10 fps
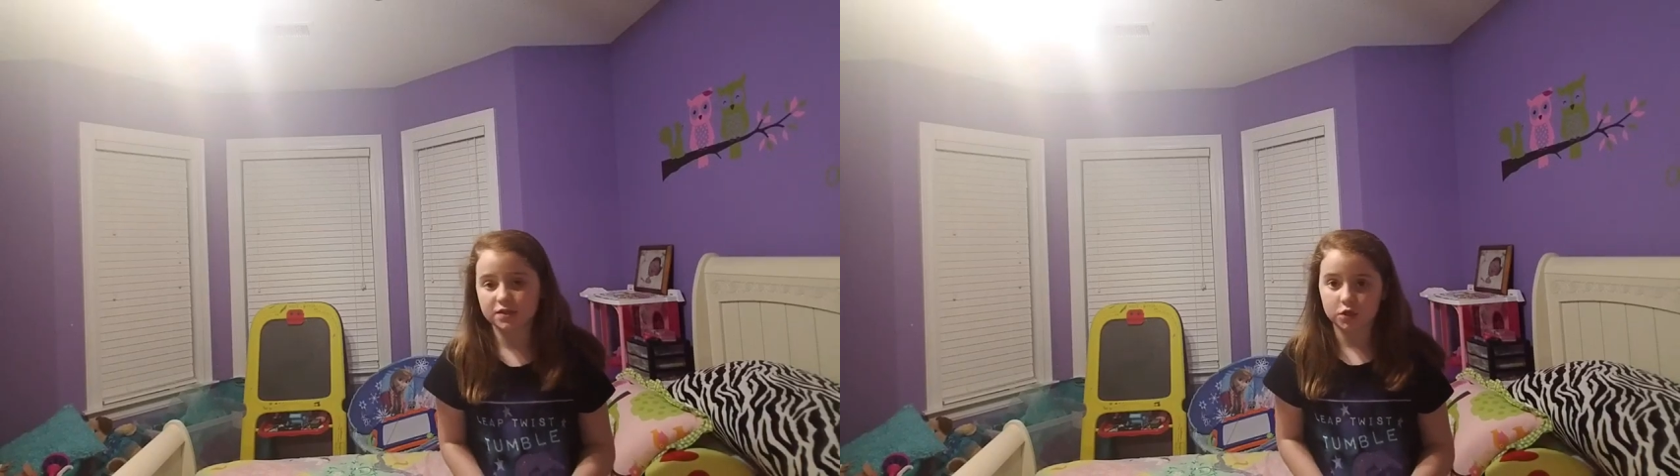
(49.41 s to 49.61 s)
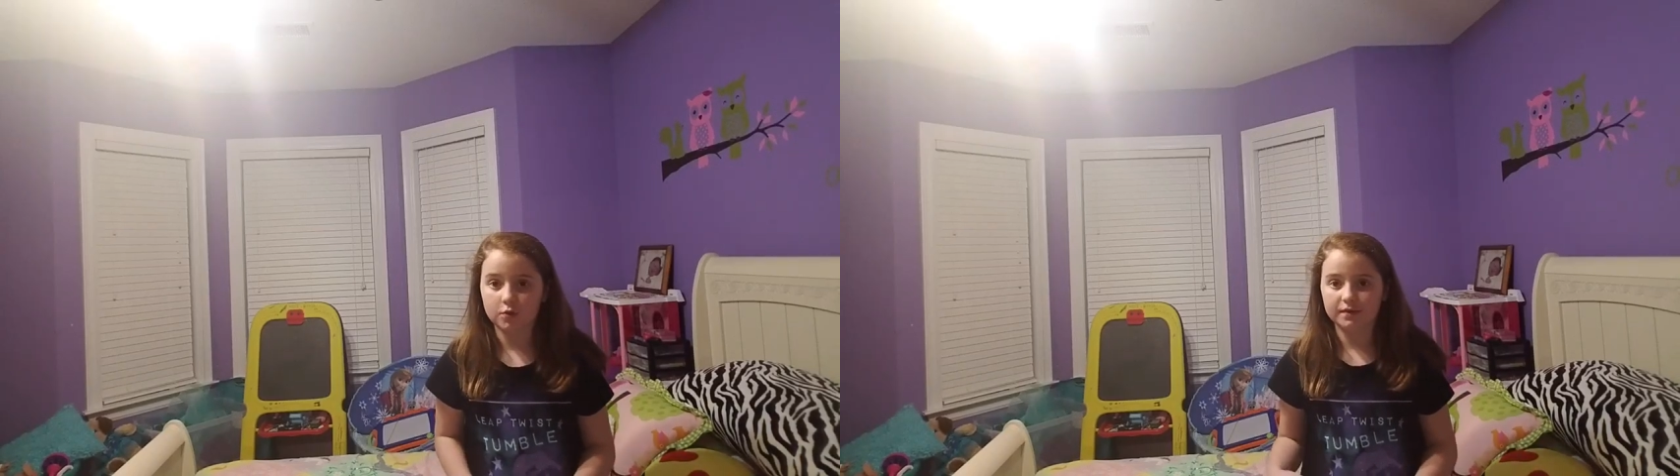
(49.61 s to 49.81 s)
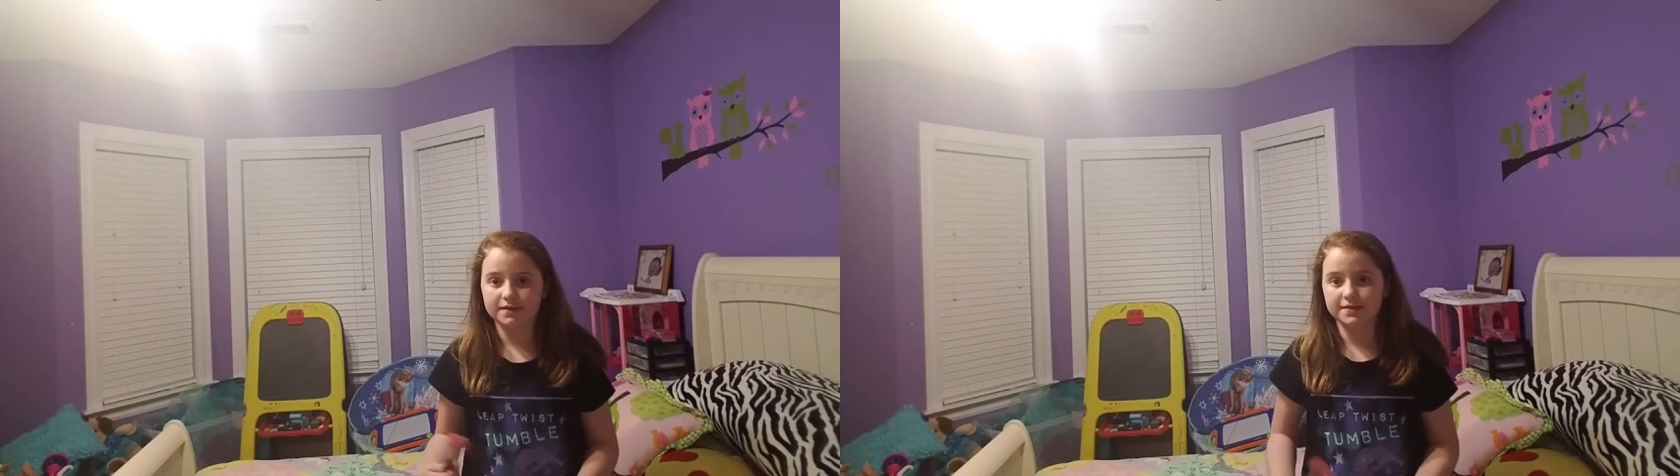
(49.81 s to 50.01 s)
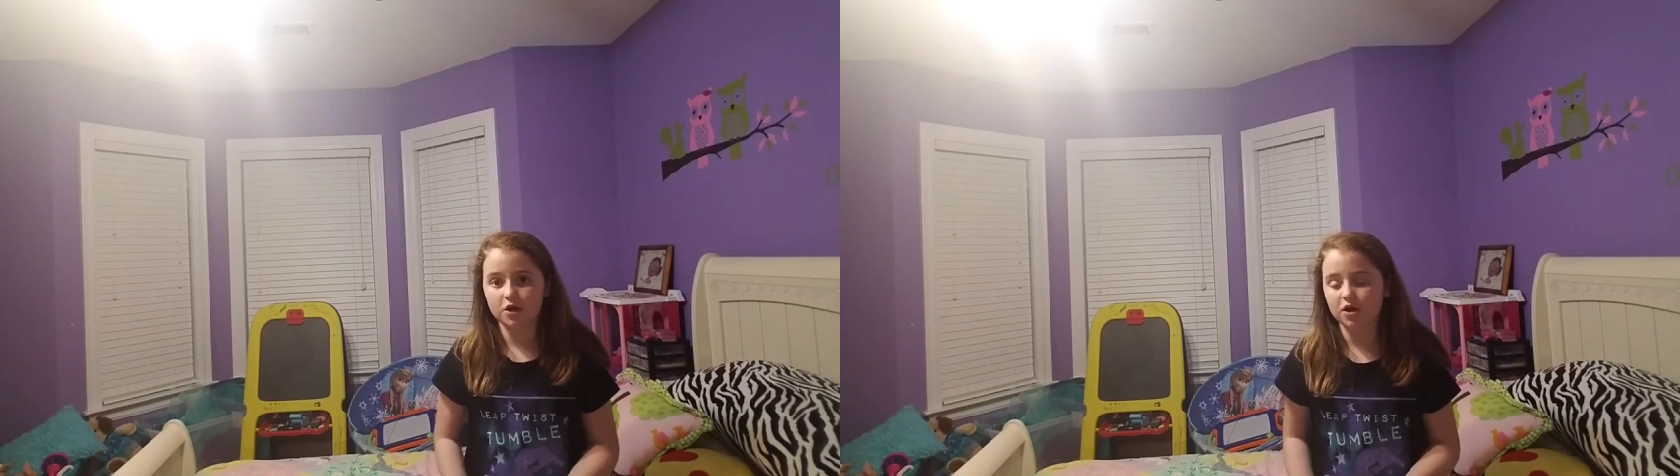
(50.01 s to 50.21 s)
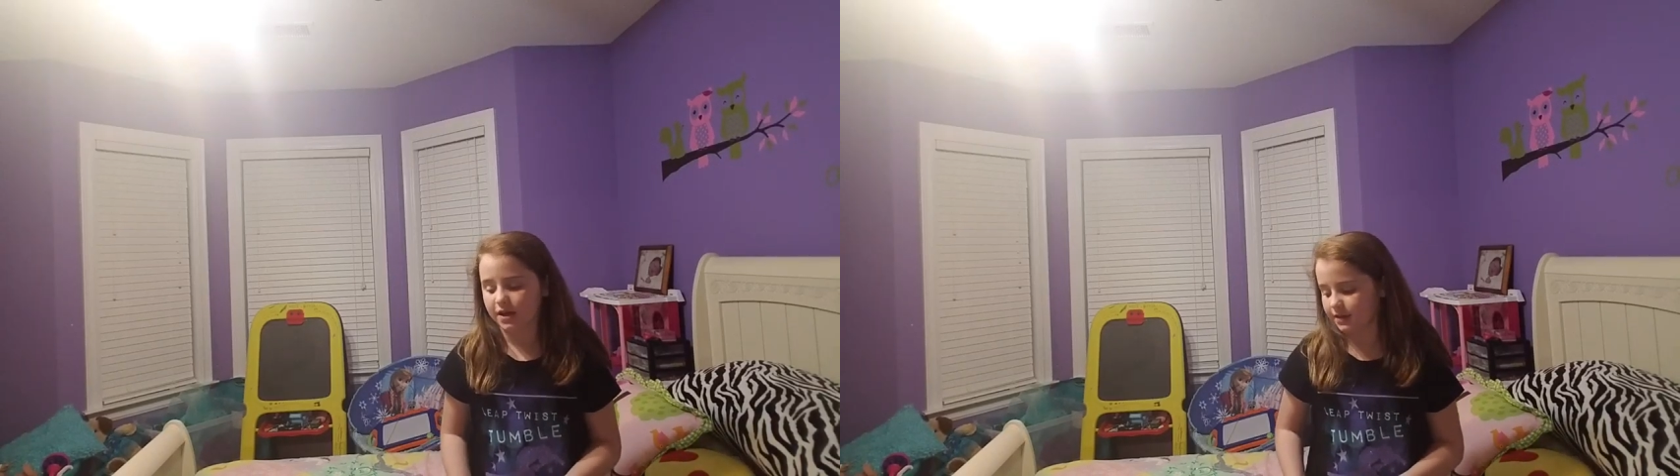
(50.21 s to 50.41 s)
to start with
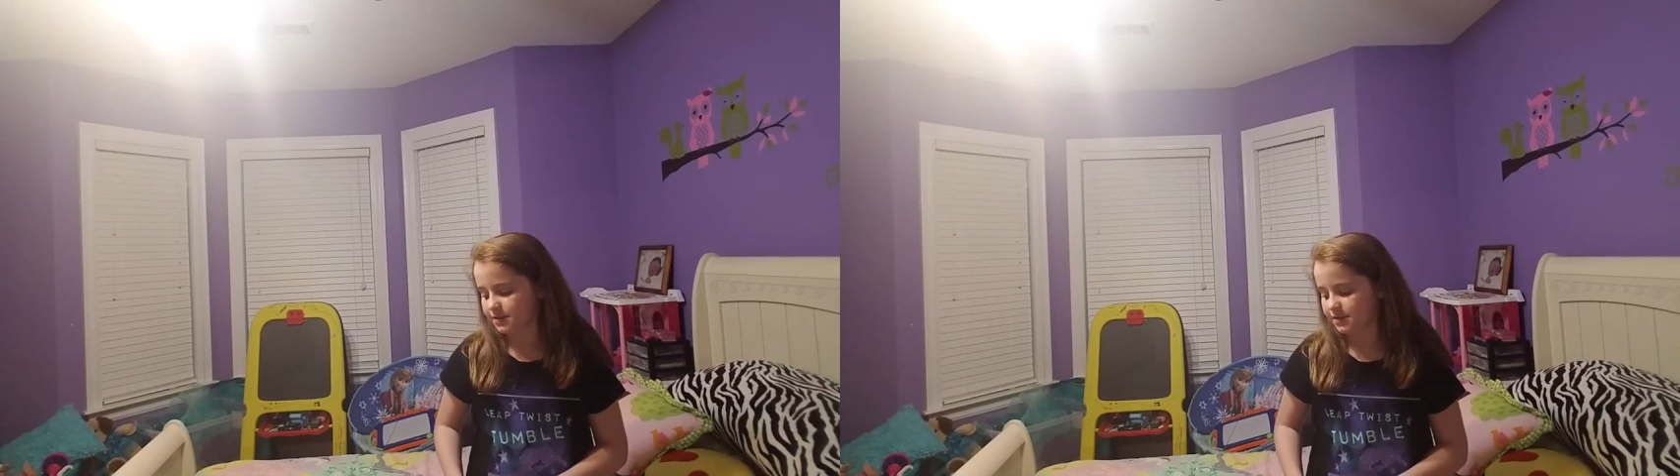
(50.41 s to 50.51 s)
stocking